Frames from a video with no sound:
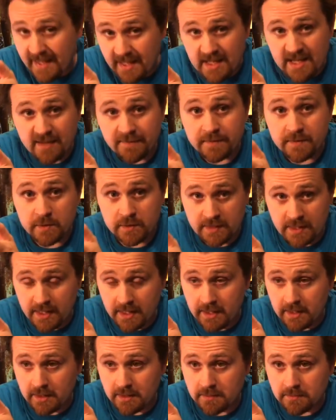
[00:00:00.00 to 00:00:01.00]
after
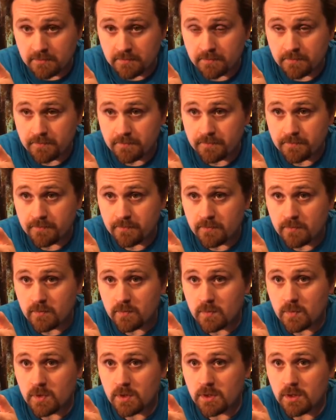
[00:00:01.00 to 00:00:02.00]
day,
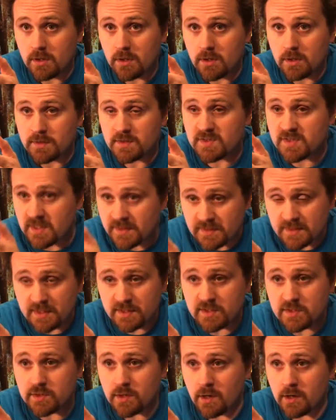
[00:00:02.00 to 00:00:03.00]
since I
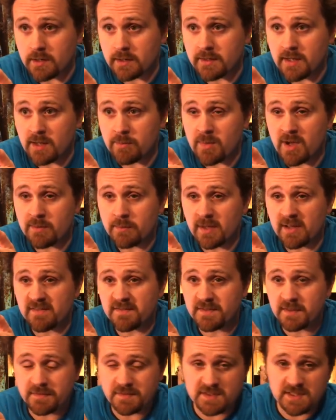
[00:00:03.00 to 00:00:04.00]
started, I'm on my
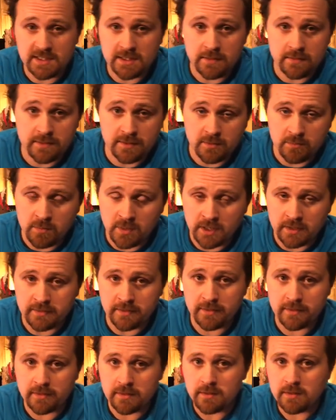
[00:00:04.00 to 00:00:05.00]
15th
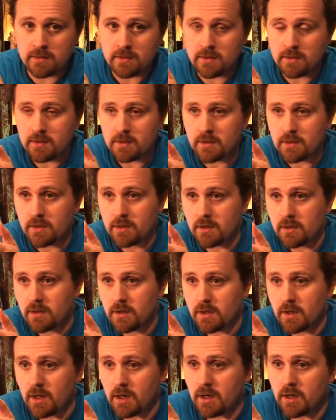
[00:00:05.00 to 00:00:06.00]
month
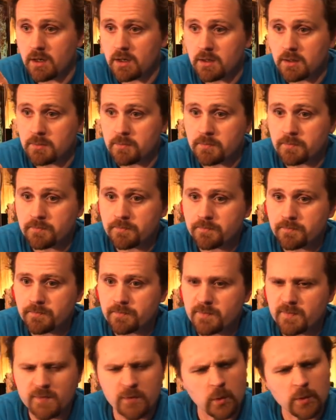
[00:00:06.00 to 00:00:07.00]
um,
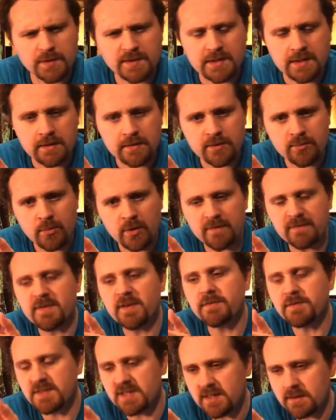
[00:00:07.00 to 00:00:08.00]
14th,
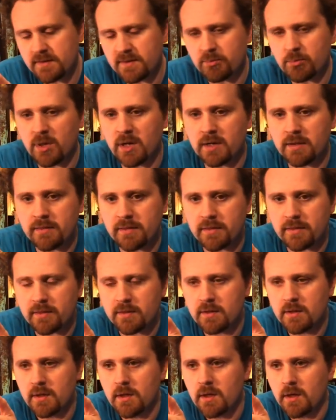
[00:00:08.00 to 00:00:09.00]
15th month
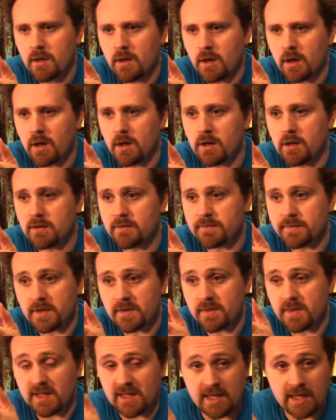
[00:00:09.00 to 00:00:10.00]
of
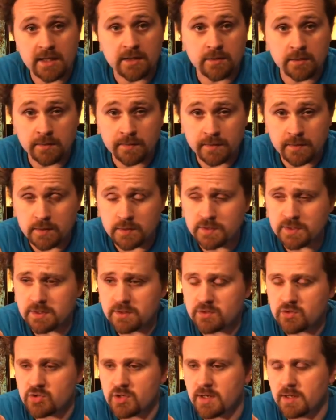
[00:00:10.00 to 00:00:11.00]
the Candle Enthusiast
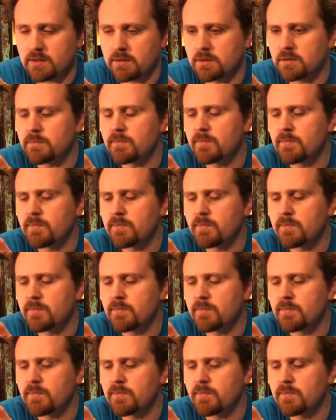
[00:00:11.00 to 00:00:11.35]
channel.